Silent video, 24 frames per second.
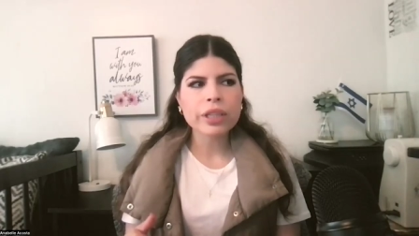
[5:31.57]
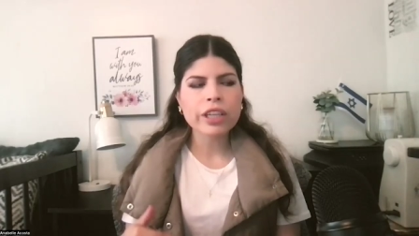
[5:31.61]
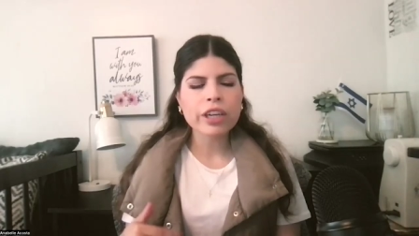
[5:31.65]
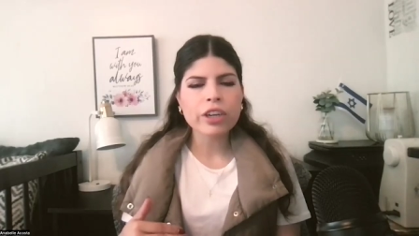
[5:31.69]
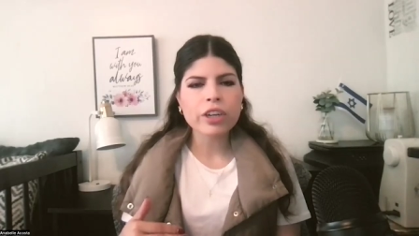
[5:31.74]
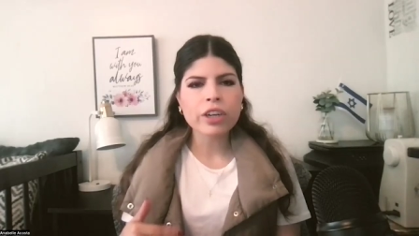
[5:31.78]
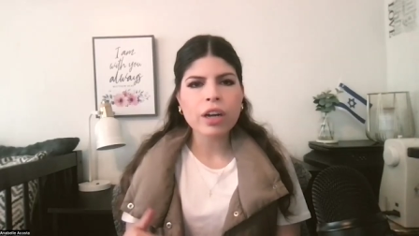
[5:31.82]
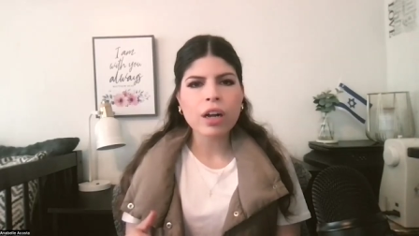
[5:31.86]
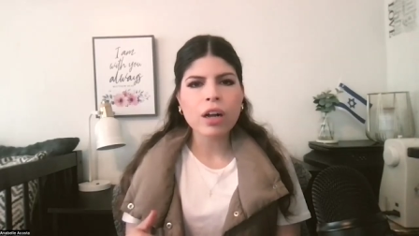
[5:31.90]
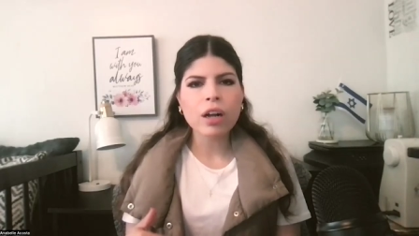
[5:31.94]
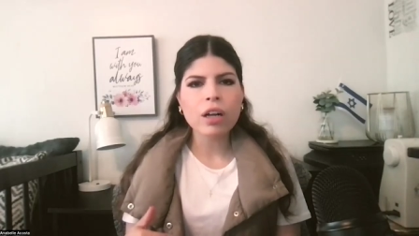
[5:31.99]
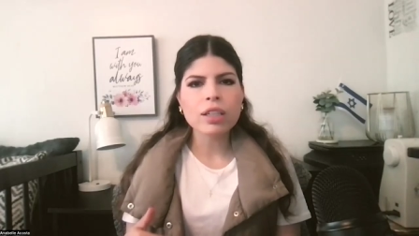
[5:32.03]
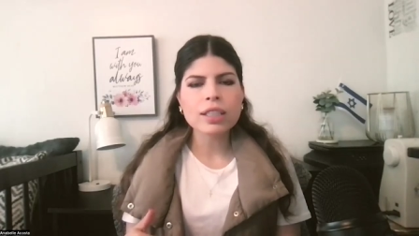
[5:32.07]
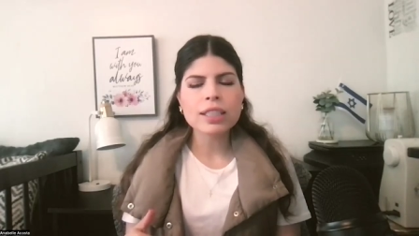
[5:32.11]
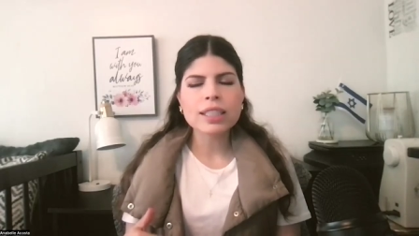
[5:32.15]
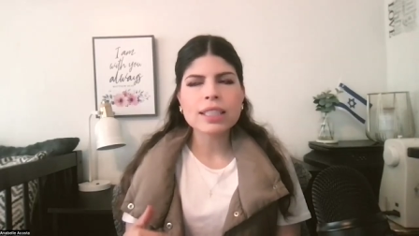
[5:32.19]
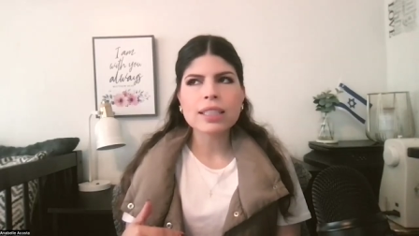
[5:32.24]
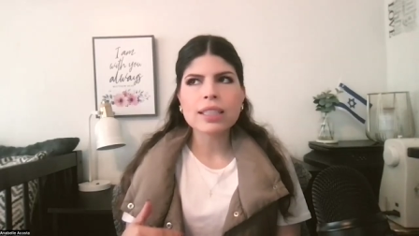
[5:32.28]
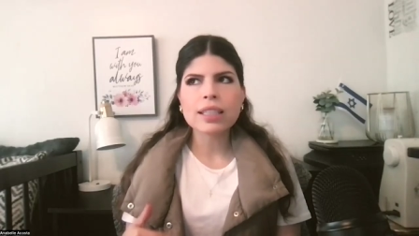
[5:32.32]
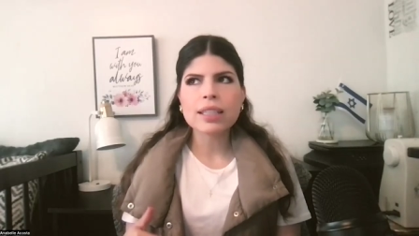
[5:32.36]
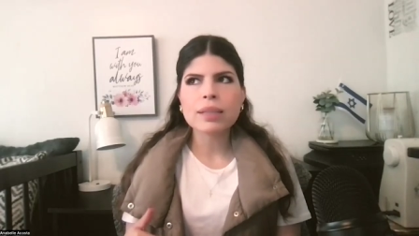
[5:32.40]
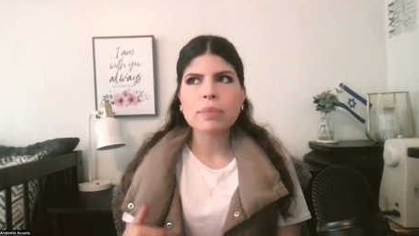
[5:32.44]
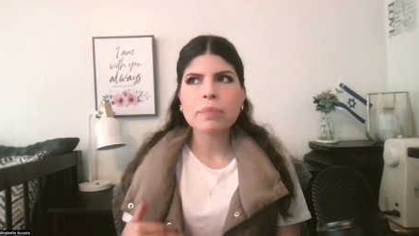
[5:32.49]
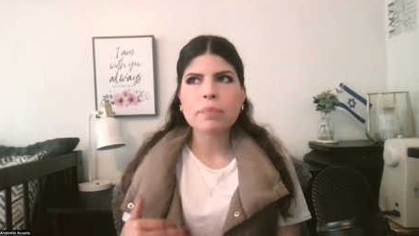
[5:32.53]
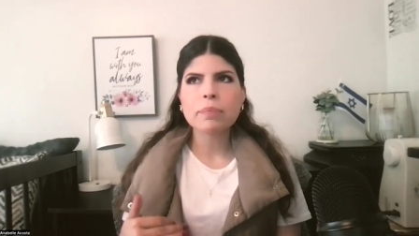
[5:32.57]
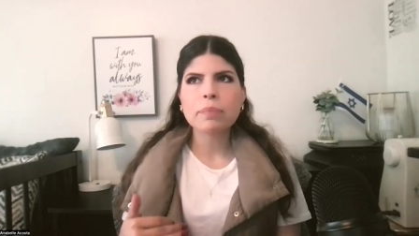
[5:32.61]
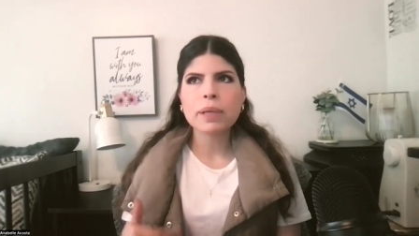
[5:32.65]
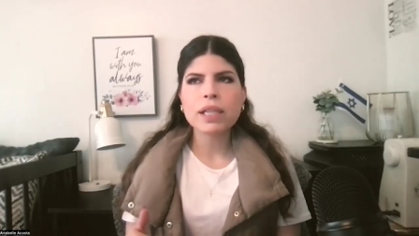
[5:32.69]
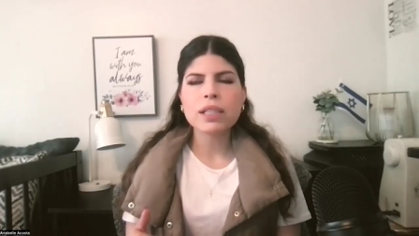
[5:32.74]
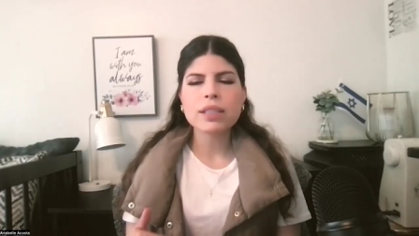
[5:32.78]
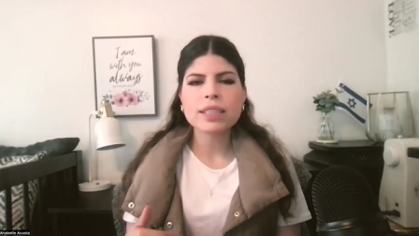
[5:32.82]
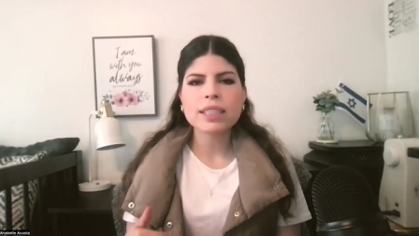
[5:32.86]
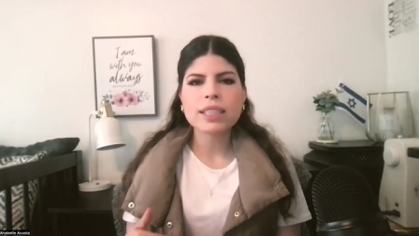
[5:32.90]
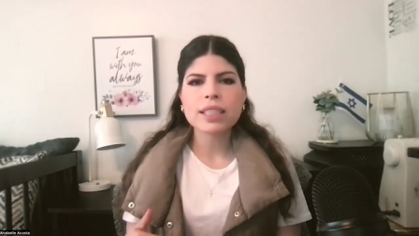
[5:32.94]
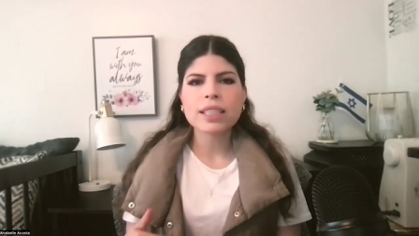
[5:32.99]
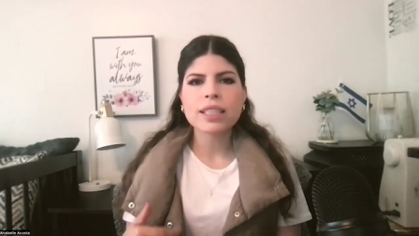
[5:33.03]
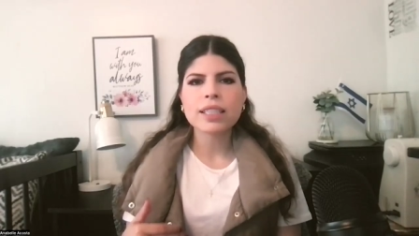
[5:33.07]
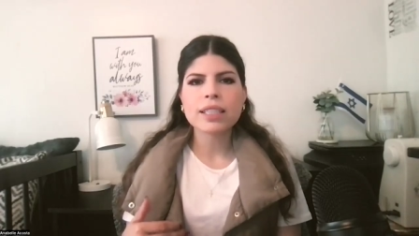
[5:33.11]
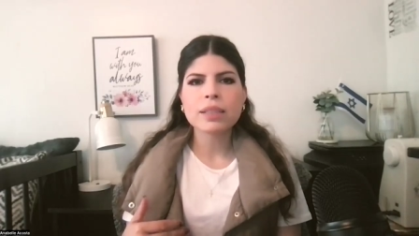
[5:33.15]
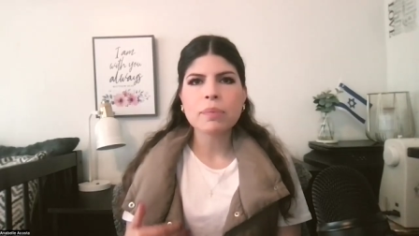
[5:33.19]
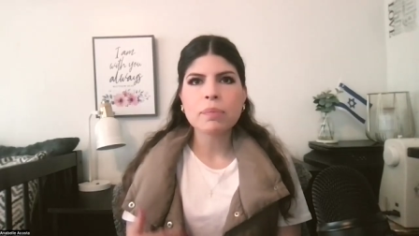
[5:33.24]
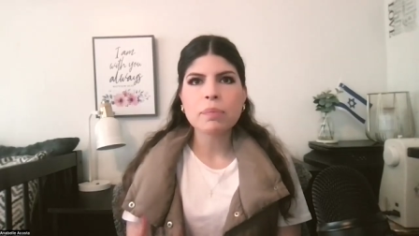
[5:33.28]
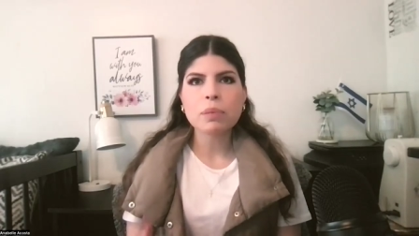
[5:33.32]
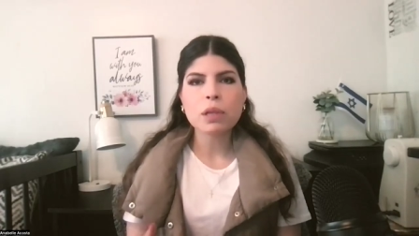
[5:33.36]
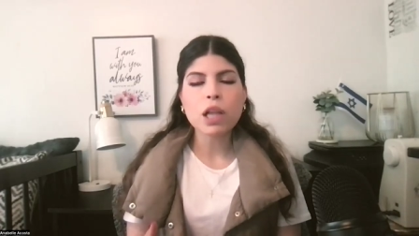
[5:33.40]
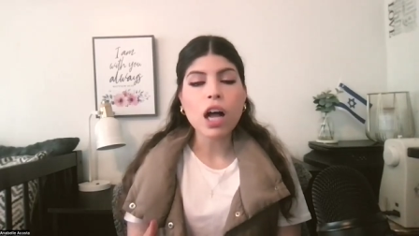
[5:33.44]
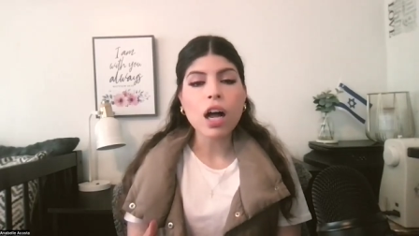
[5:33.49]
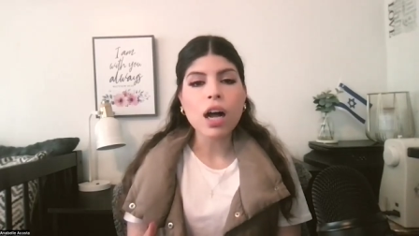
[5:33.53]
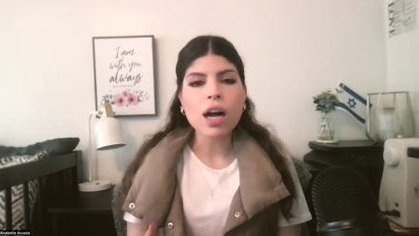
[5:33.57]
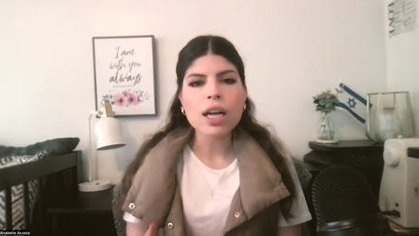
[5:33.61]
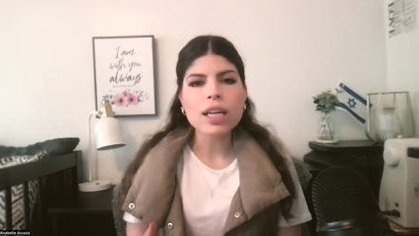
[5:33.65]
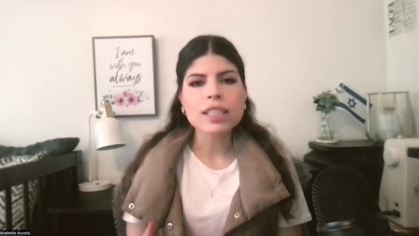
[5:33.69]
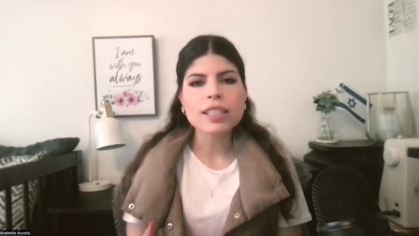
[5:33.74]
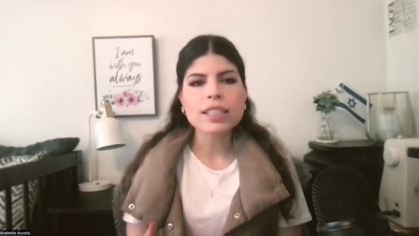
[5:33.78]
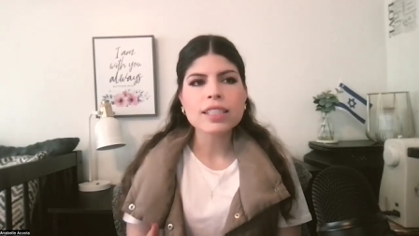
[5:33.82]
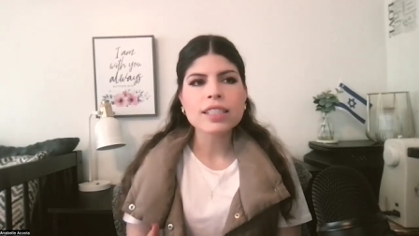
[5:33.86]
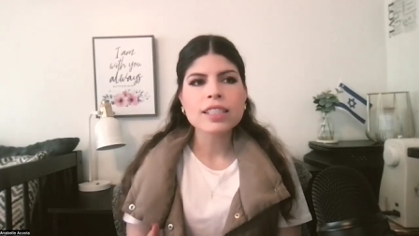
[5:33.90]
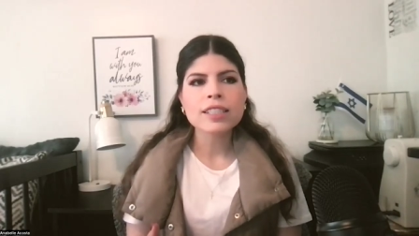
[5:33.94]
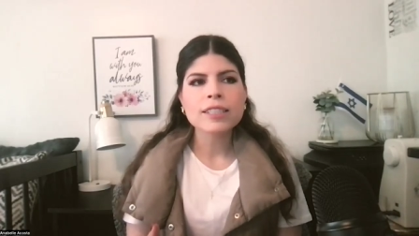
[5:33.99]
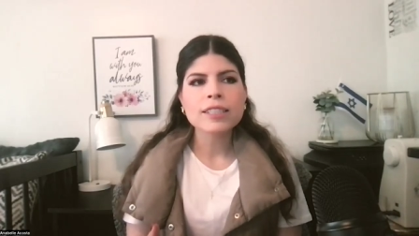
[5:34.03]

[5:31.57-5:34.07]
they're all building blocks